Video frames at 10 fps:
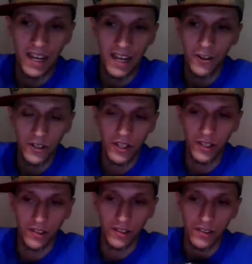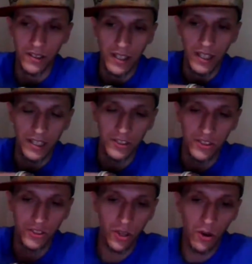area is
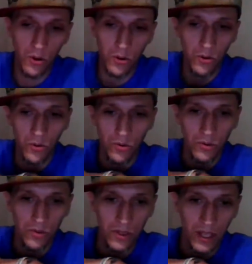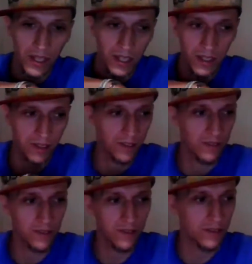so like
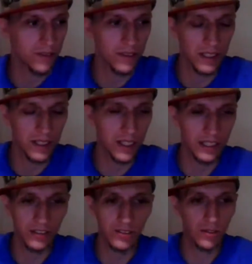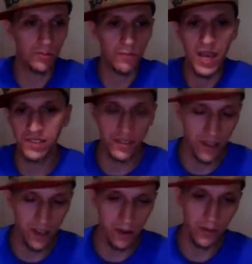it's so messed
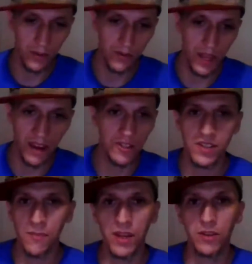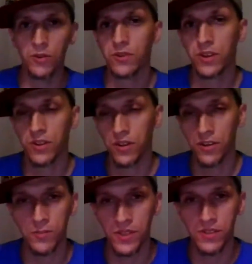up. Every time I go there,
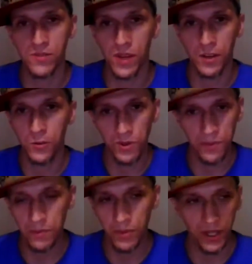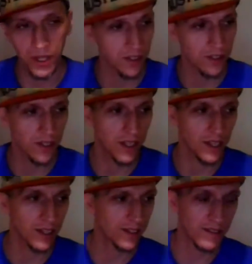another piece of my equipment breaks.
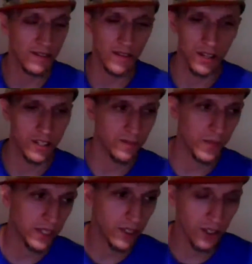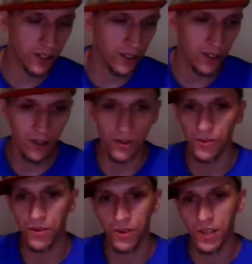It's a speaker
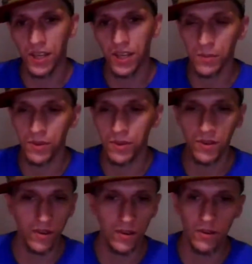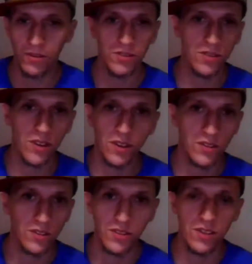or a camera or
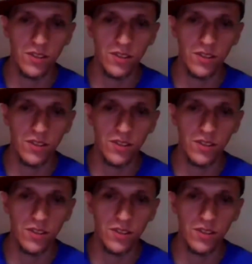something